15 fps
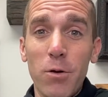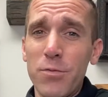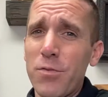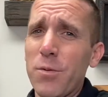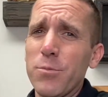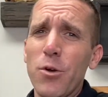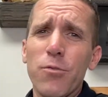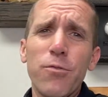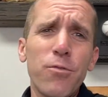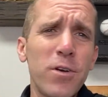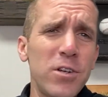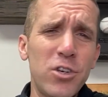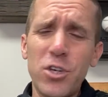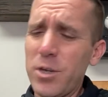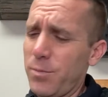from your
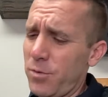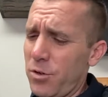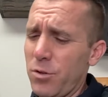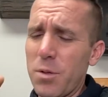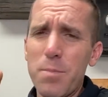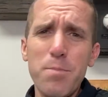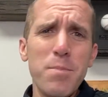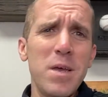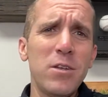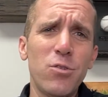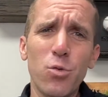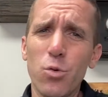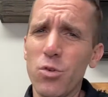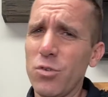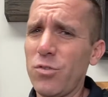friendship to the
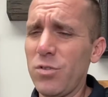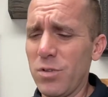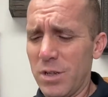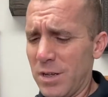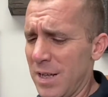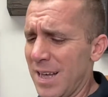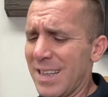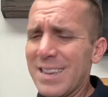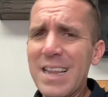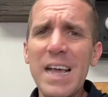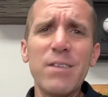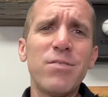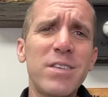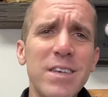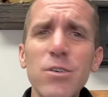mentors to the
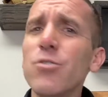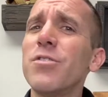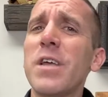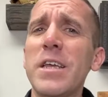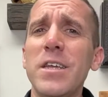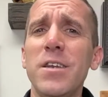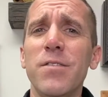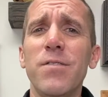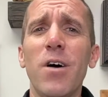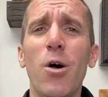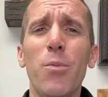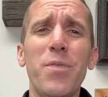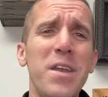life skills that you develop,